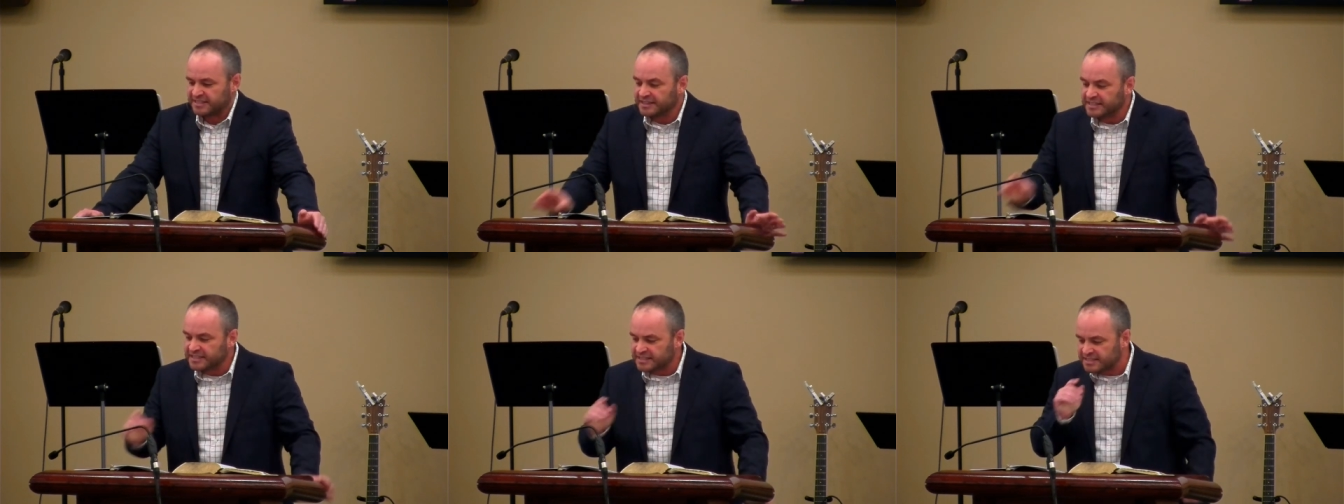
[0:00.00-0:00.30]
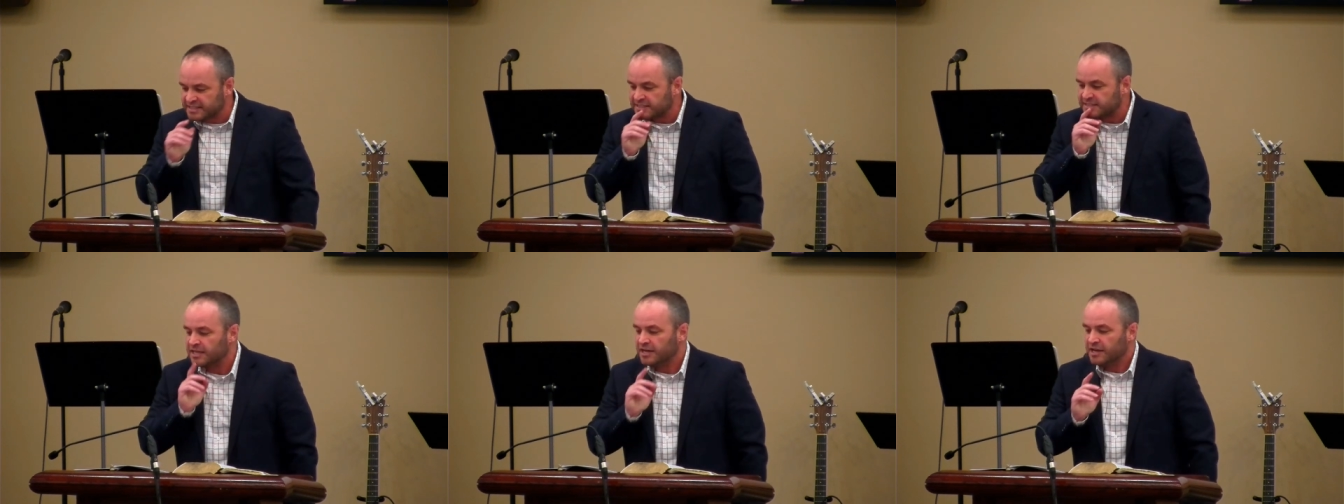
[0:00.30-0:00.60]
And
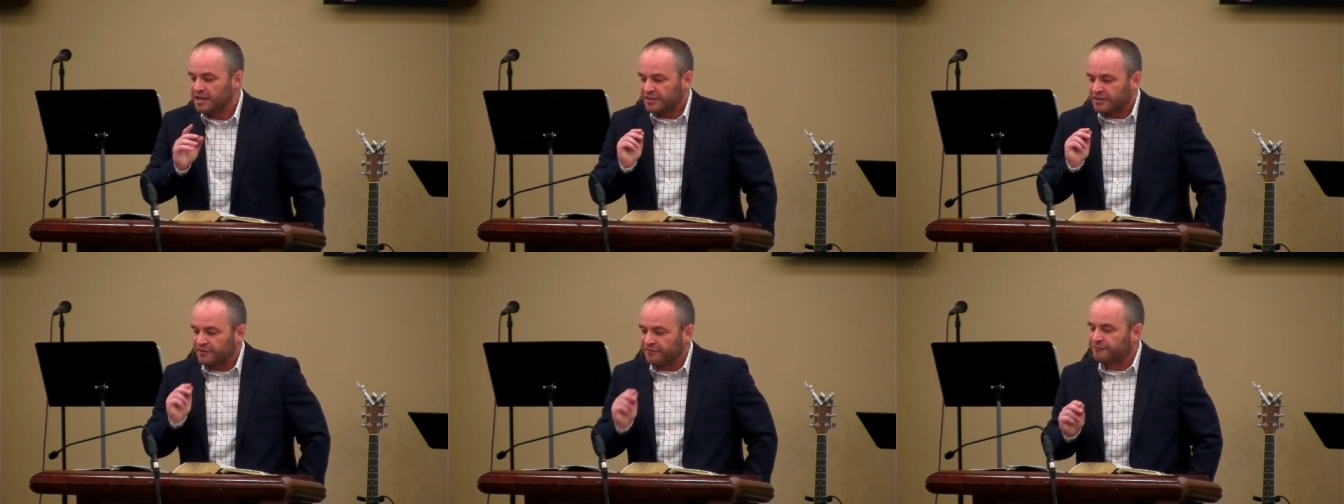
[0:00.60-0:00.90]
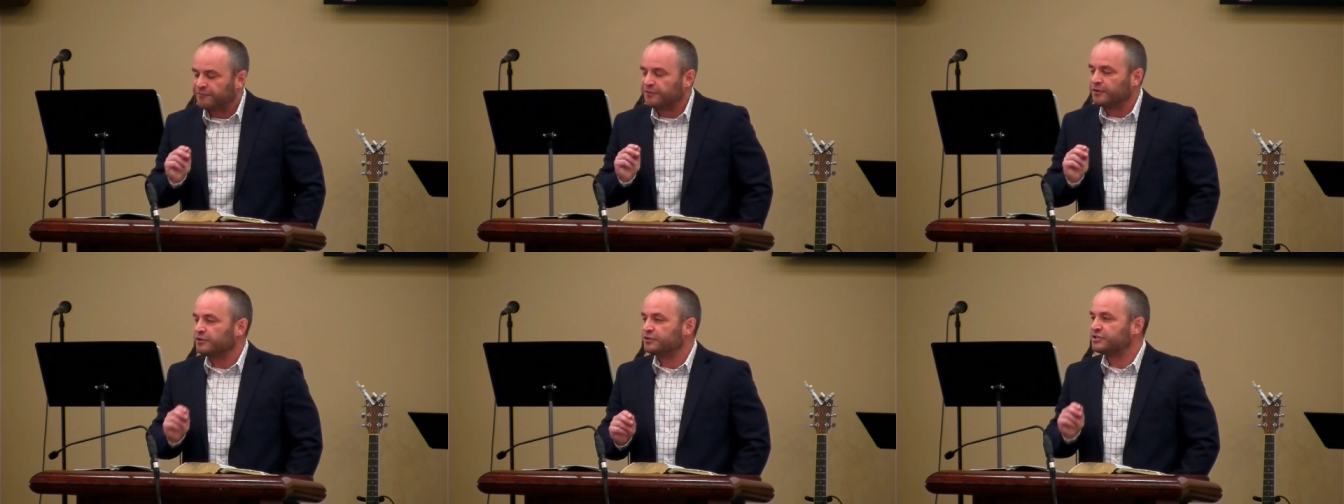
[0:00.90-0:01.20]
this is the
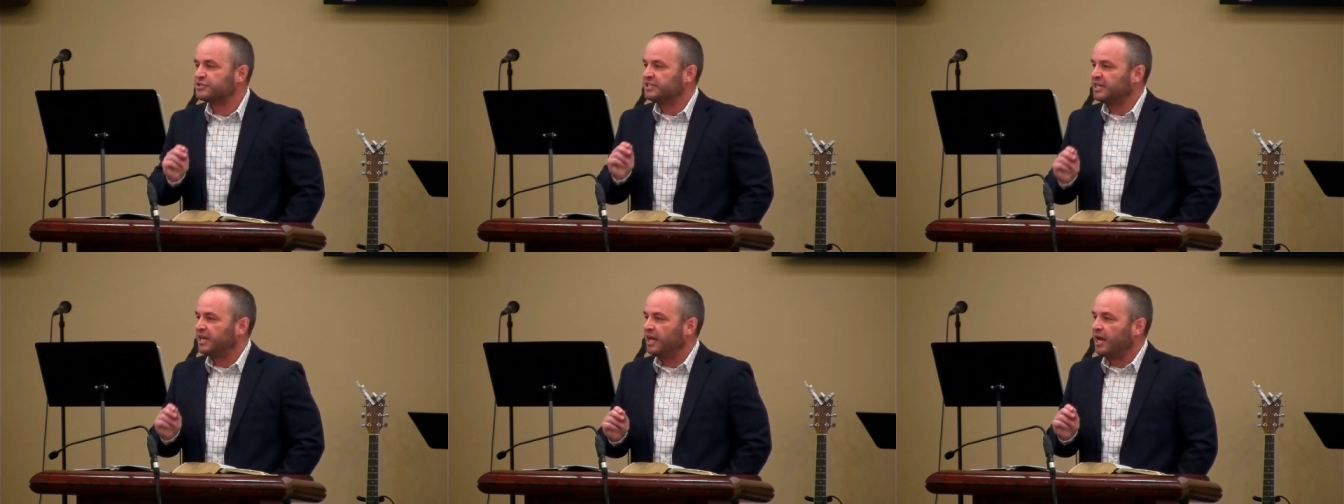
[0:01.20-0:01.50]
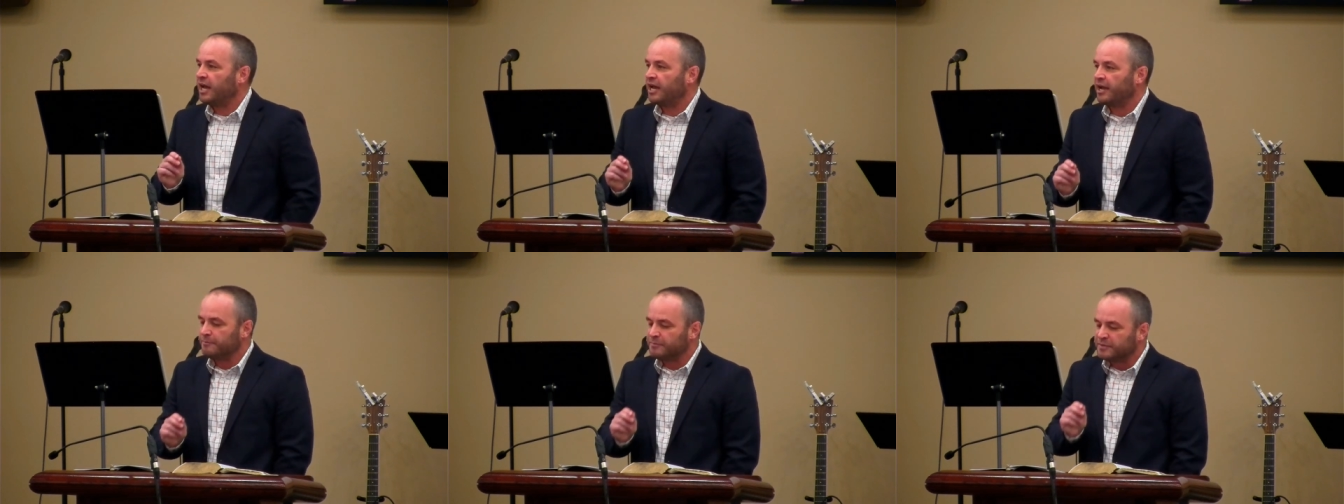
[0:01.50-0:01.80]
first
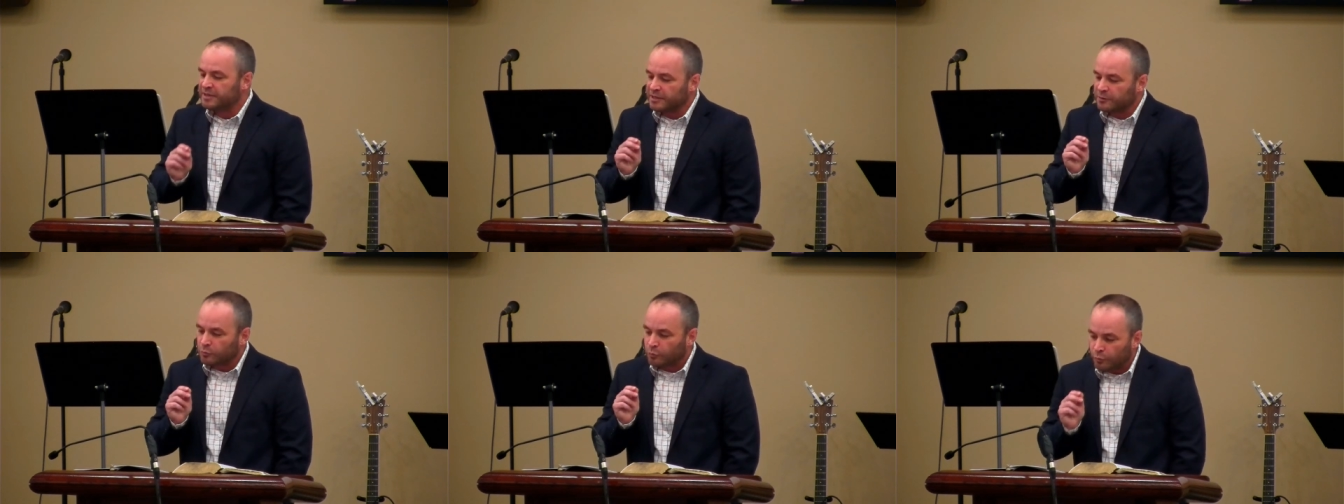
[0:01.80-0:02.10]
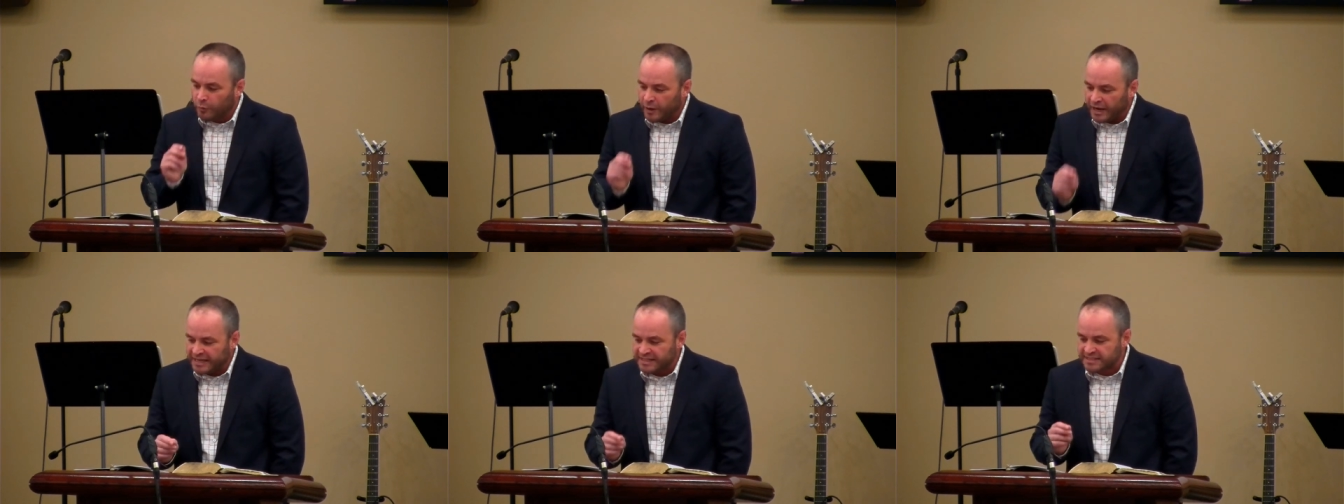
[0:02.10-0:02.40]
time that
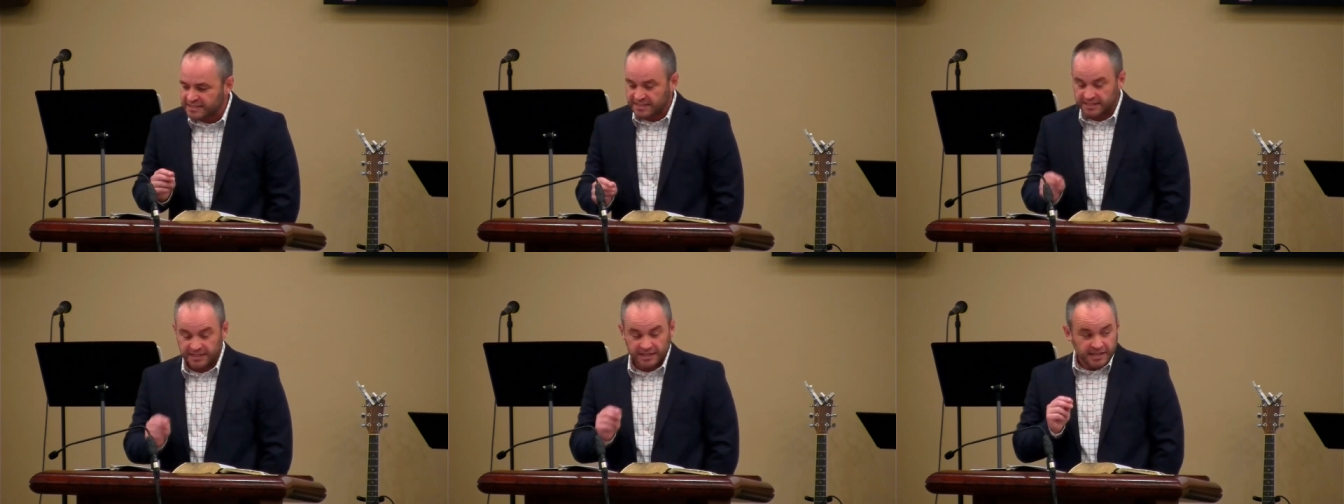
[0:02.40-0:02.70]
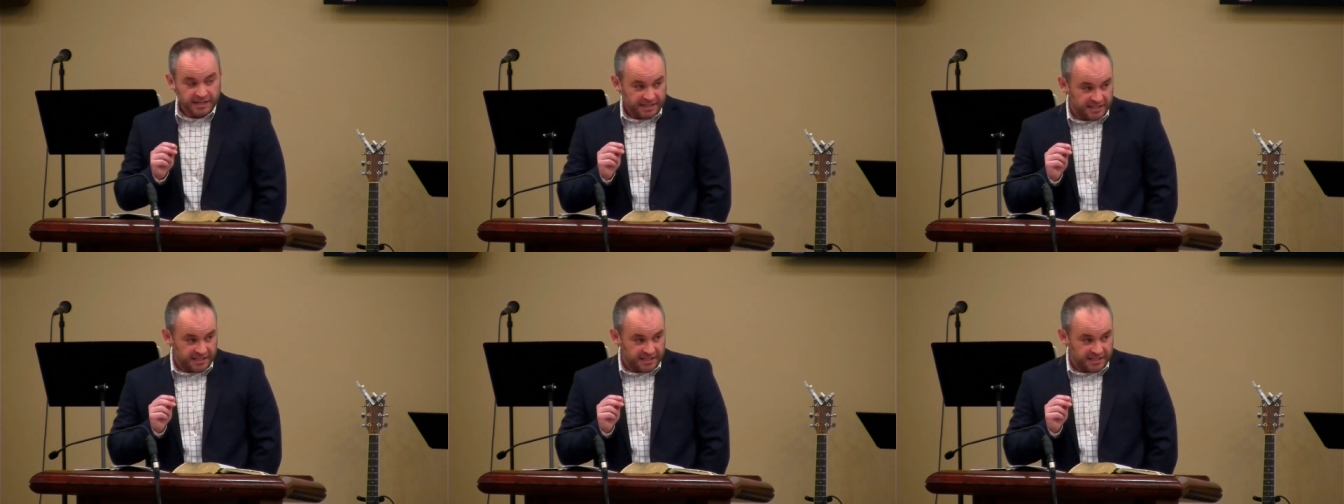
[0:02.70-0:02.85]
rest